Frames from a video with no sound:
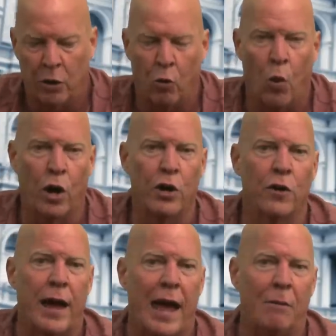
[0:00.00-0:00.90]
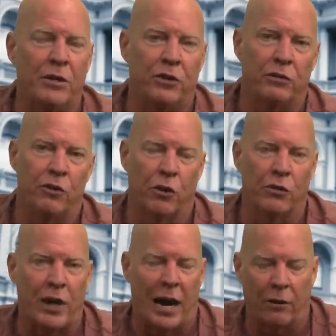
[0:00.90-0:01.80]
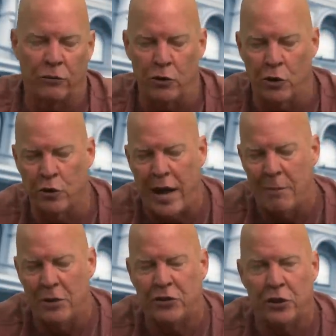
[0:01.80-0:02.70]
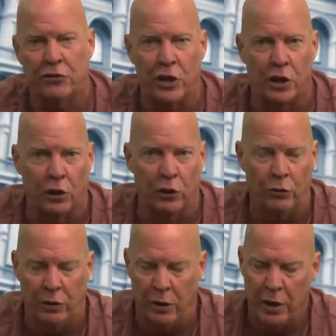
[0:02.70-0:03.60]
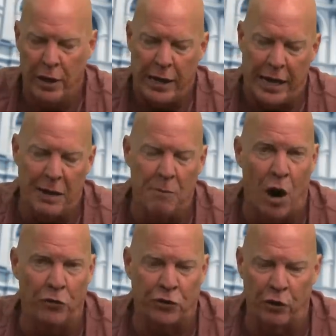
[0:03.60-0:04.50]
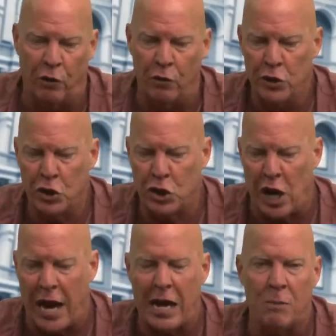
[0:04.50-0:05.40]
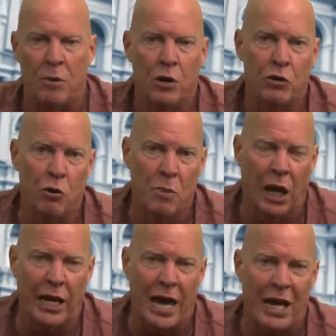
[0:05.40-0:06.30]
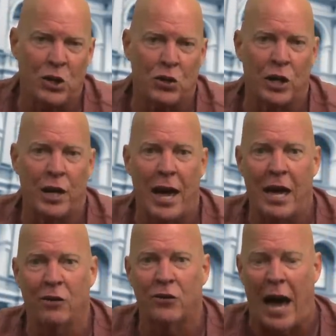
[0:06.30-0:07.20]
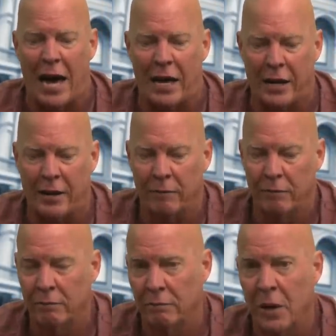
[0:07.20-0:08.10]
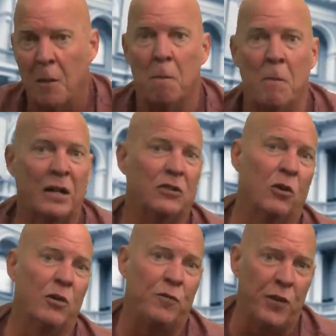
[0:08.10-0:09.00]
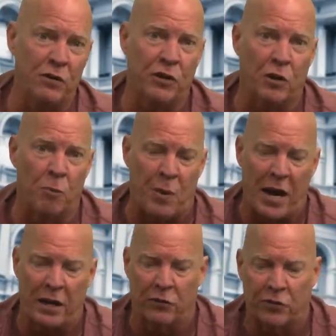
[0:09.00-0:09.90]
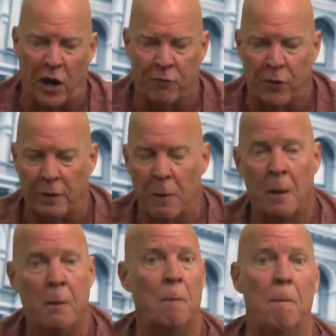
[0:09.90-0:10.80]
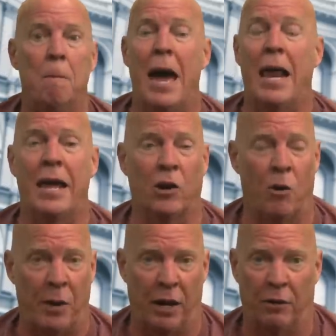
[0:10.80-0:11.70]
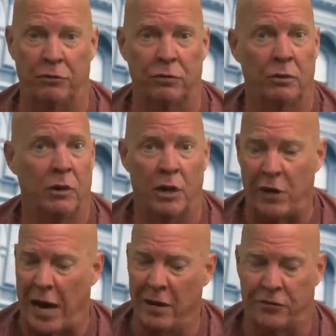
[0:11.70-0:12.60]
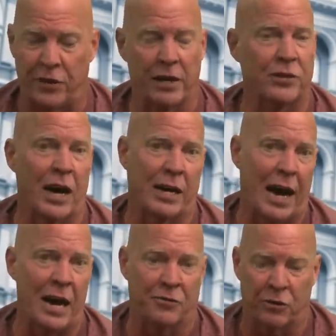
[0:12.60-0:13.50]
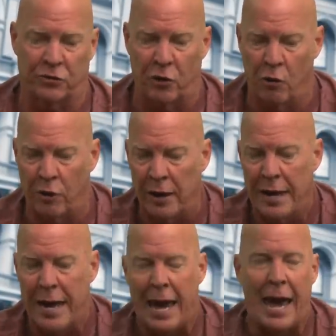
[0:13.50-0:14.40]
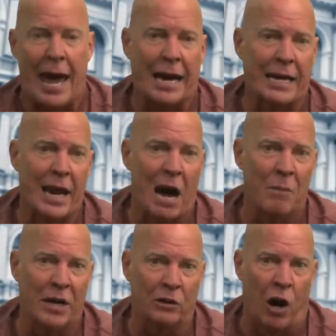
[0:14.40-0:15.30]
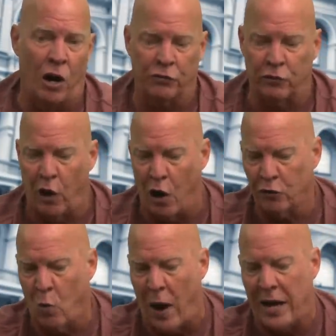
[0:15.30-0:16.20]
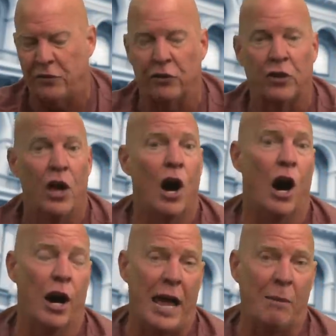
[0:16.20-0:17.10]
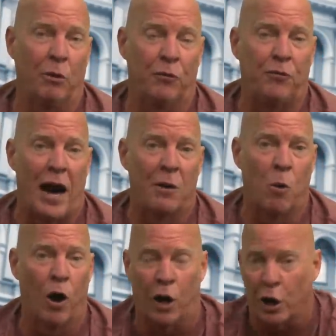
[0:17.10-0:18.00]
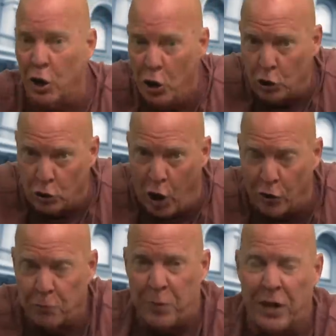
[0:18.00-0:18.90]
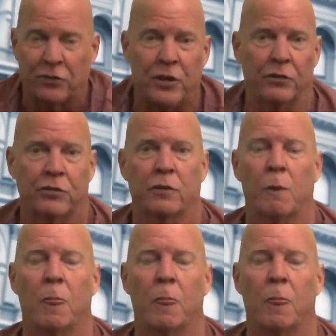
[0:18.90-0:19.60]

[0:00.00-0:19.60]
What are your damages you're entitled to? Your damages include emotional, shame, humiliation, anxiety, mental and physical pain and suffering, medical bills, if you had to see a psychiatrist over it, economic loss, lost wages, unable to find work, lost business.